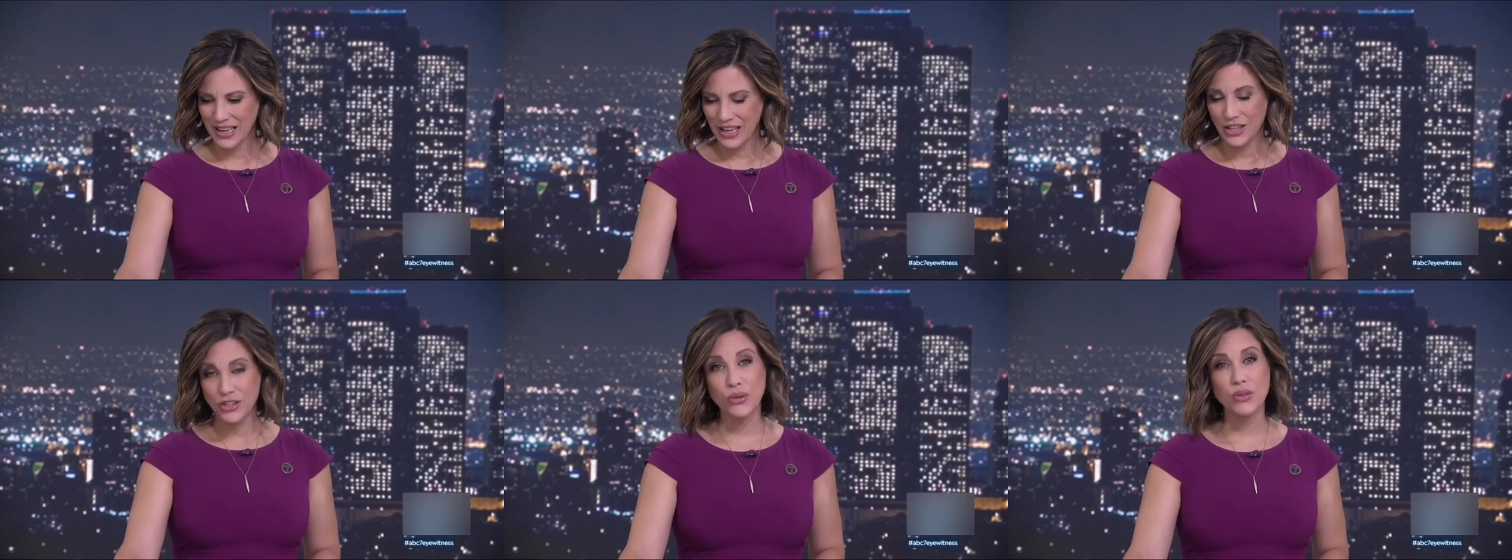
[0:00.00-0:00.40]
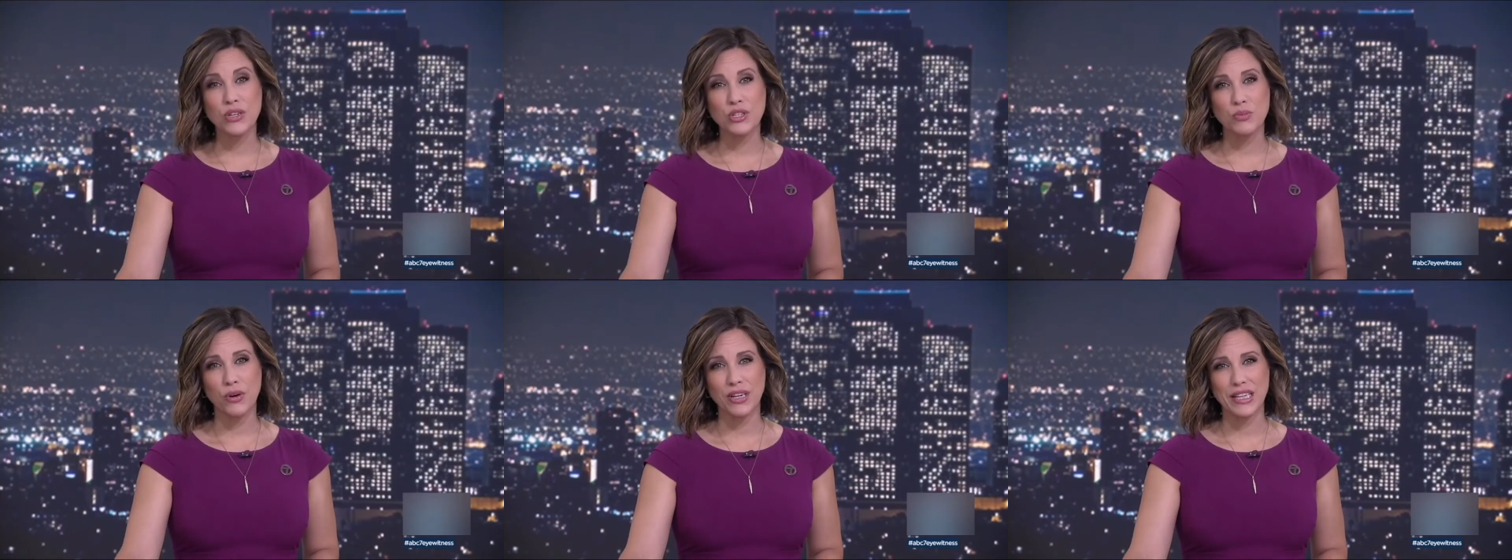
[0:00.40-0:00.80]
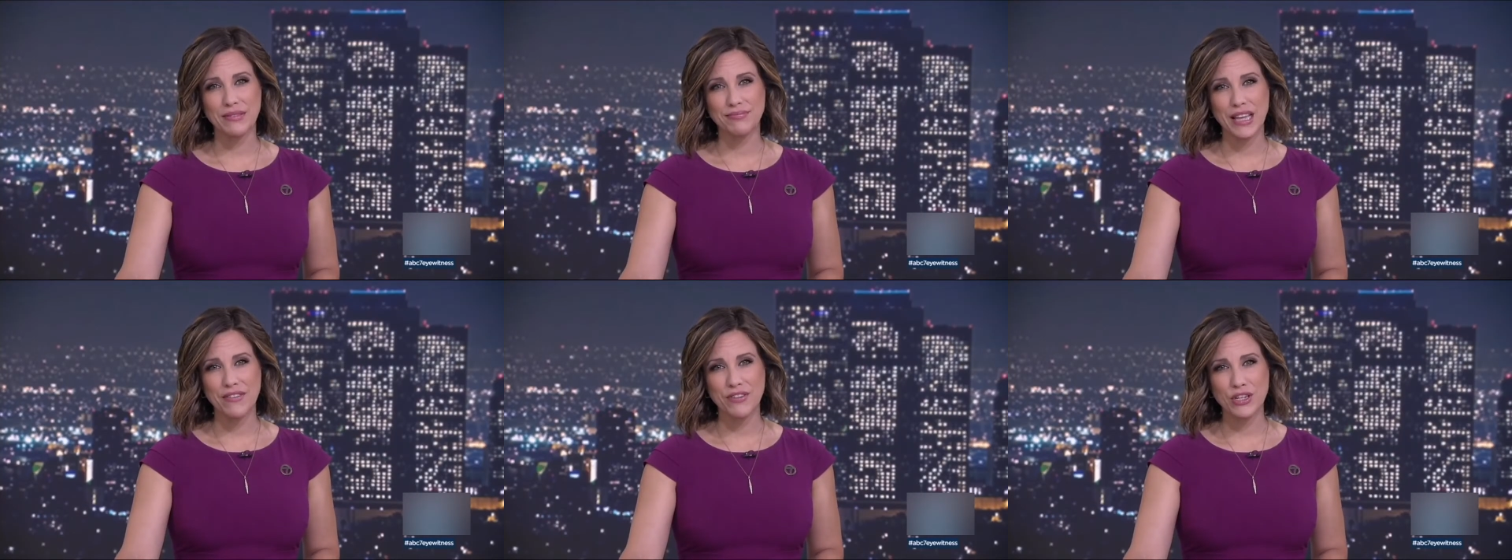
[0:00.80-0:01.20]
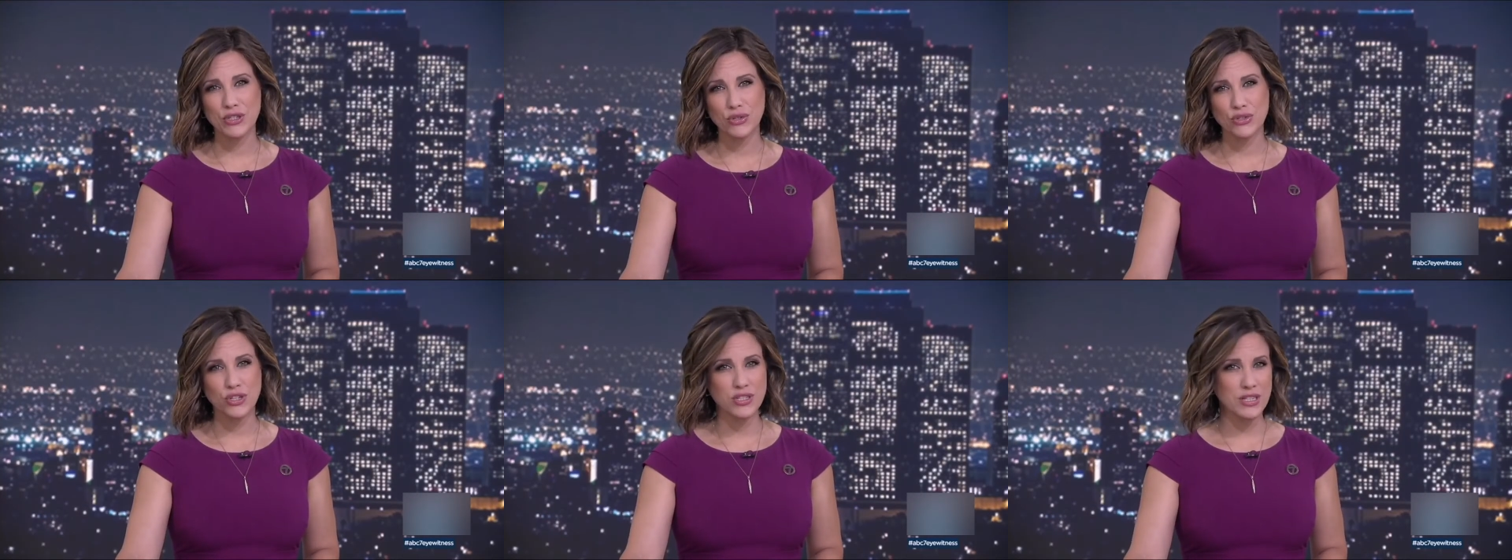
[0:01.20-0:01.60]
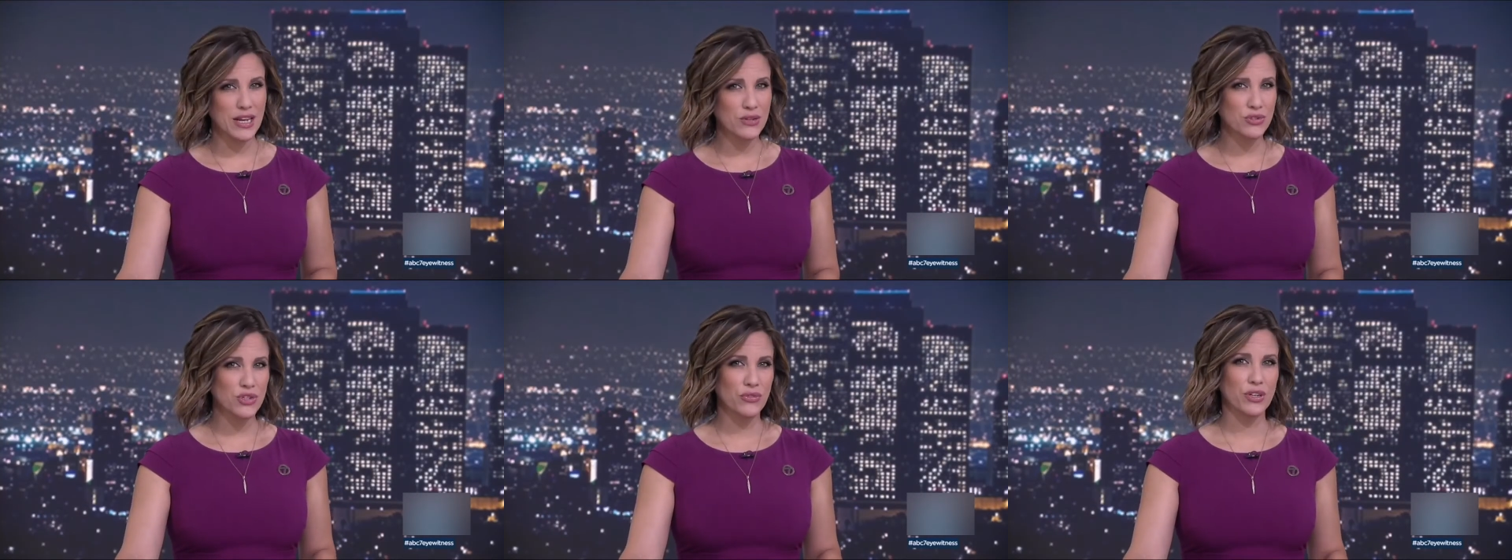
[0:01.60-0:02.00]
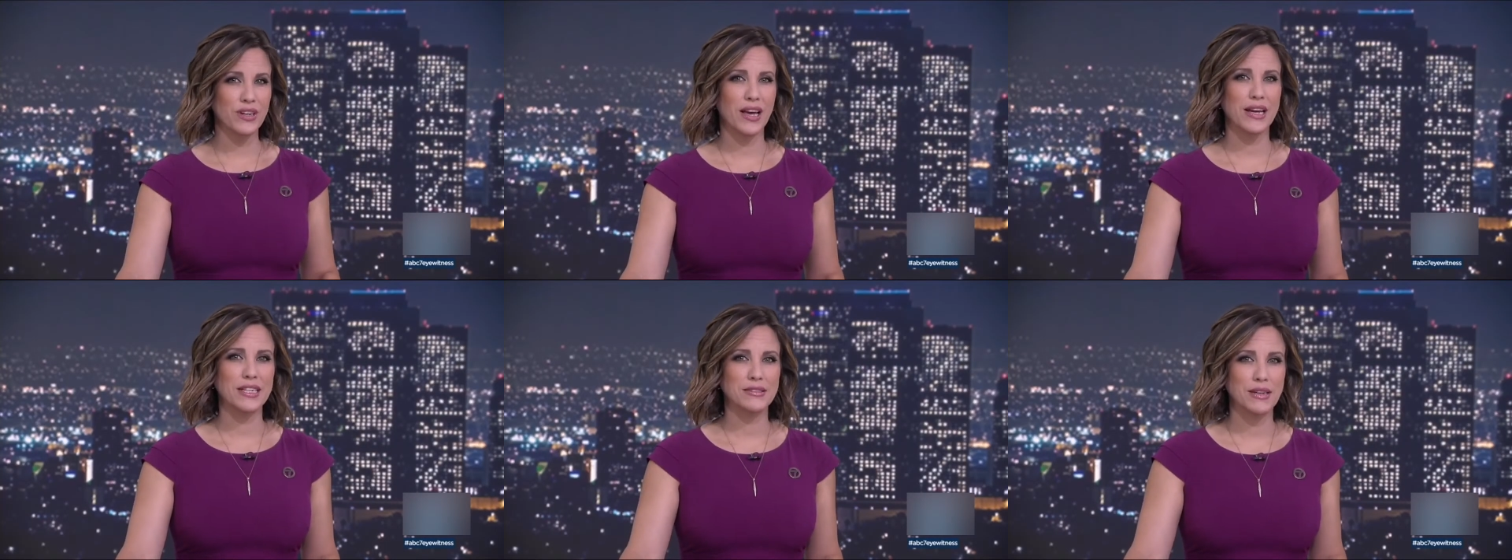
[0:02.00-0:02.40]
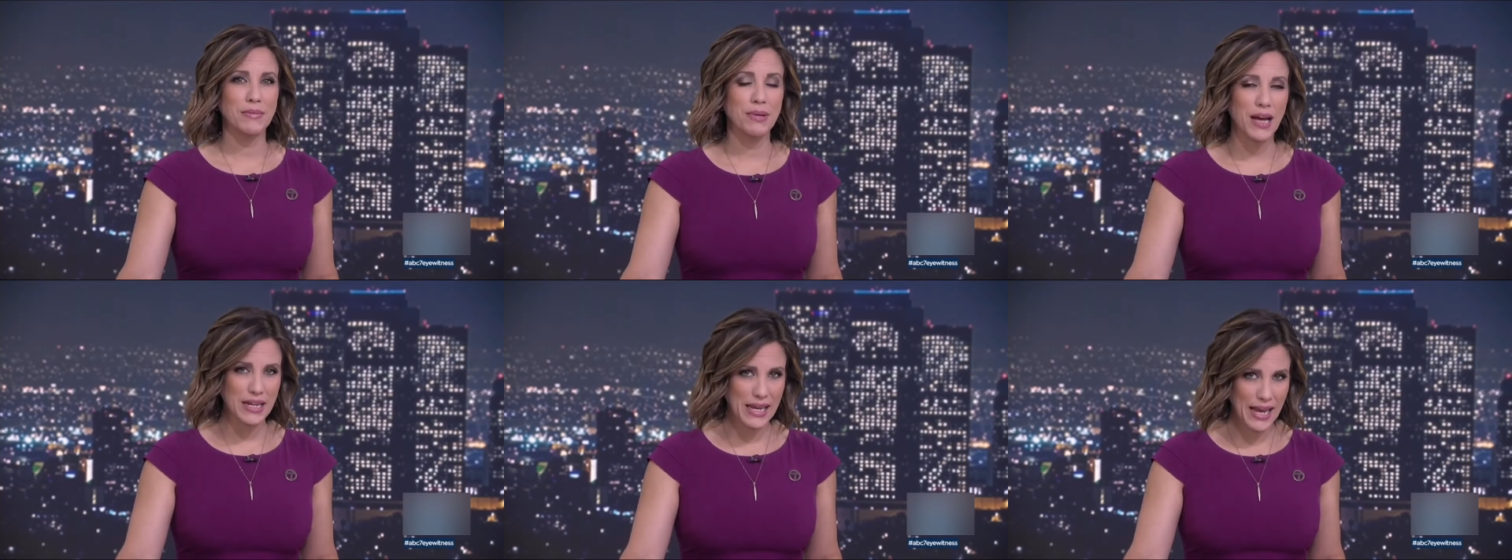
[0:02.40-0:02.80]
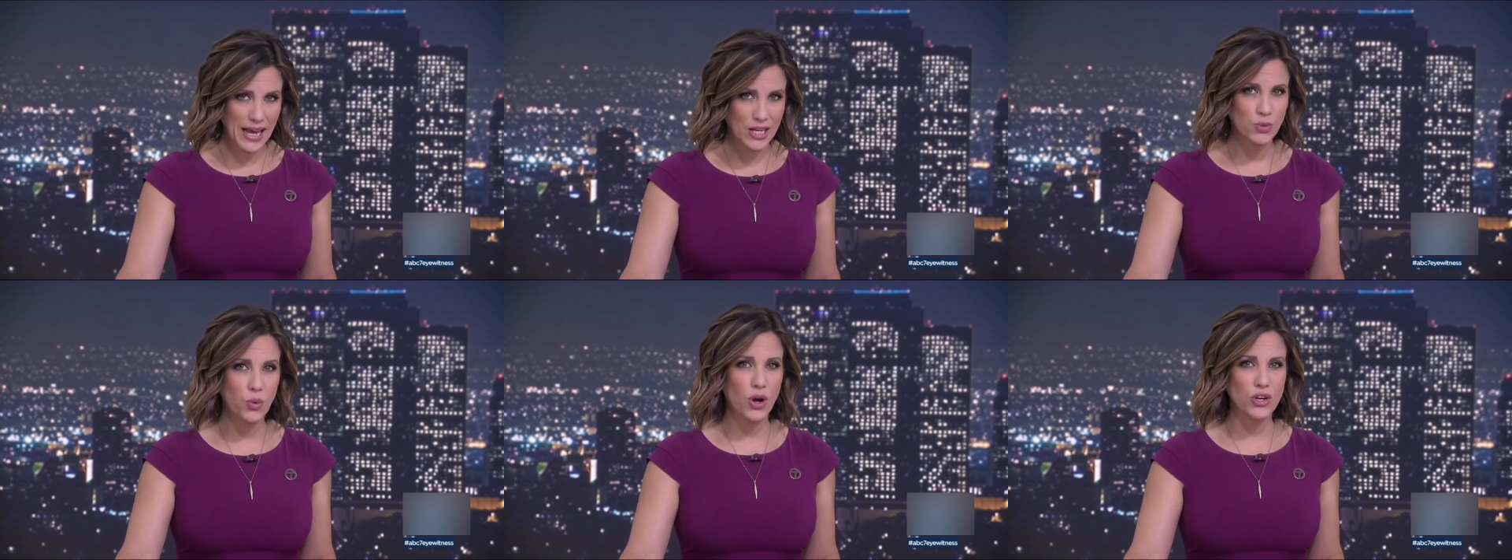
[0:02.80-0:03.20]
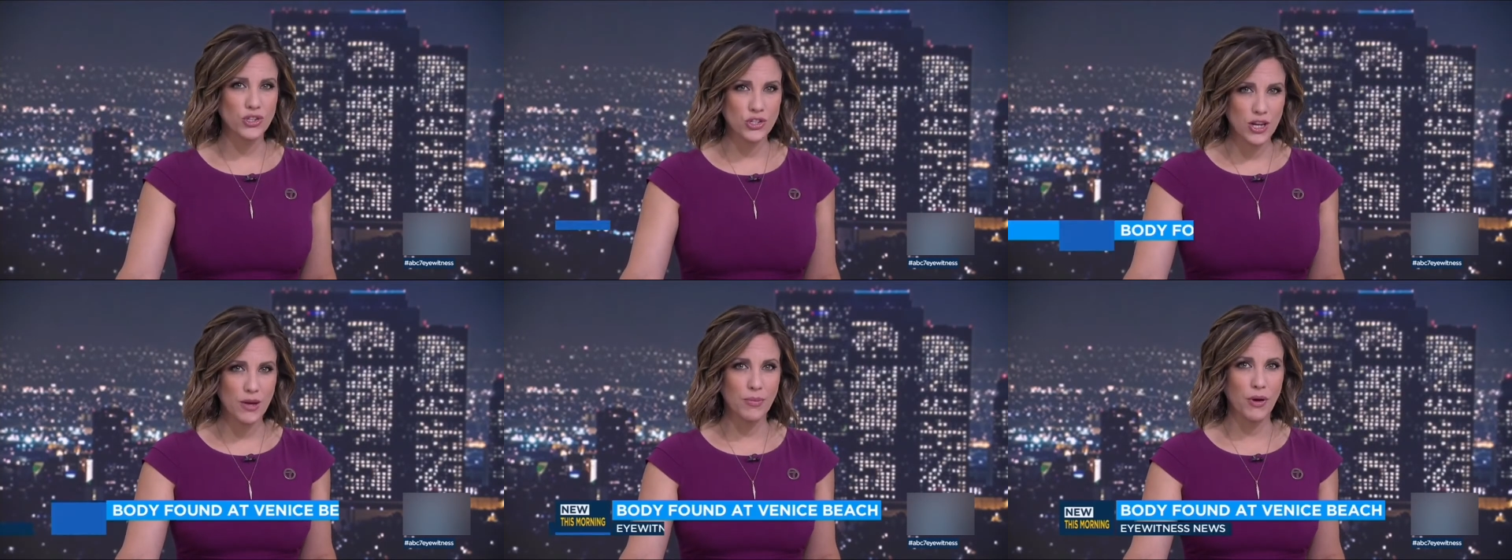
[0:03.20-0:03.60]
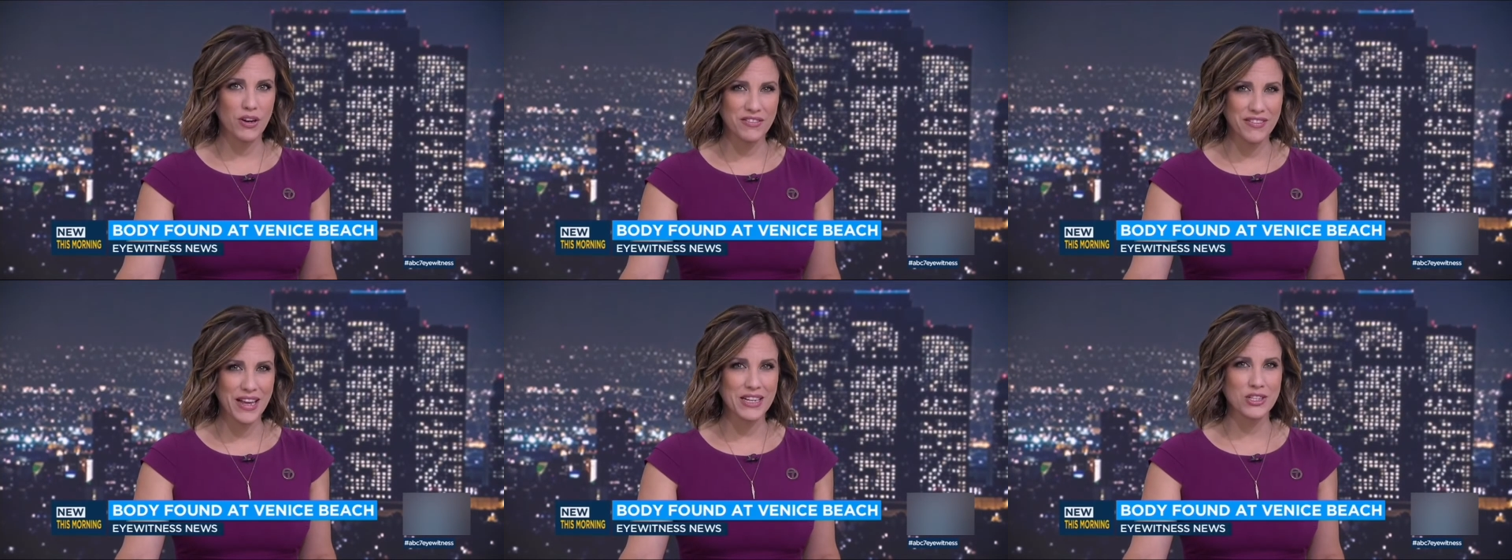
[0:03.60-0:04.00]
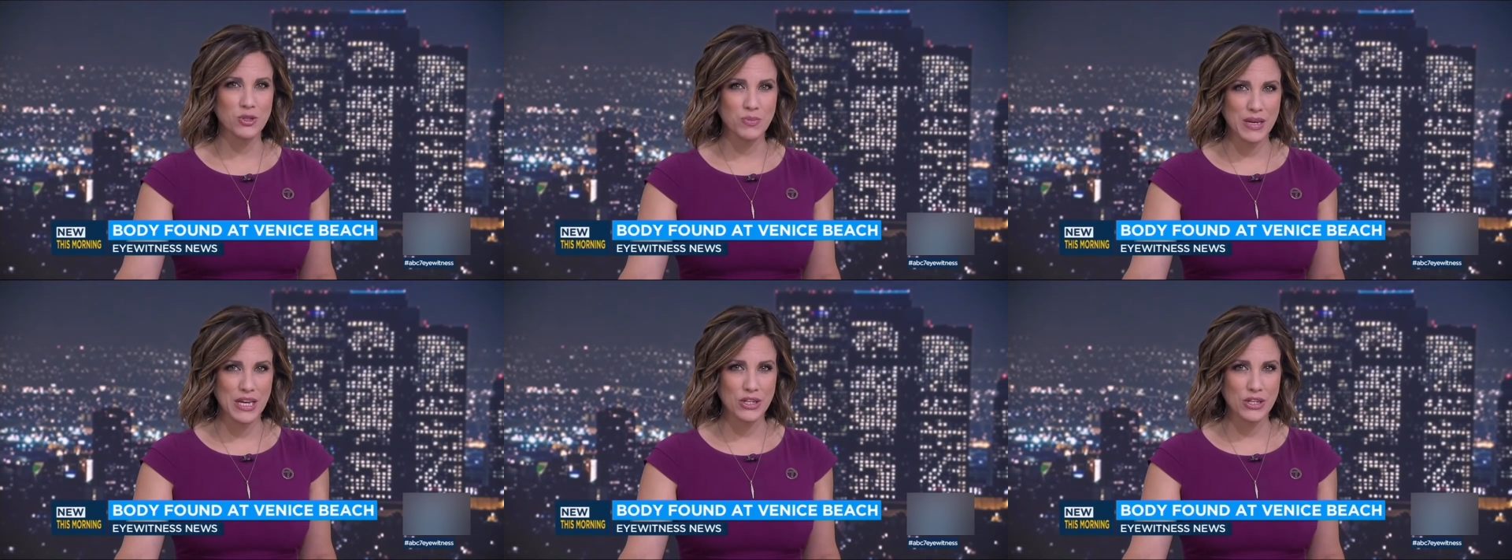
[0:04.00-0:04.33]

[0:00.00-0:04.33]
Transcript: New this morning, officials just announced overnight a body has washed up on Venice Beach,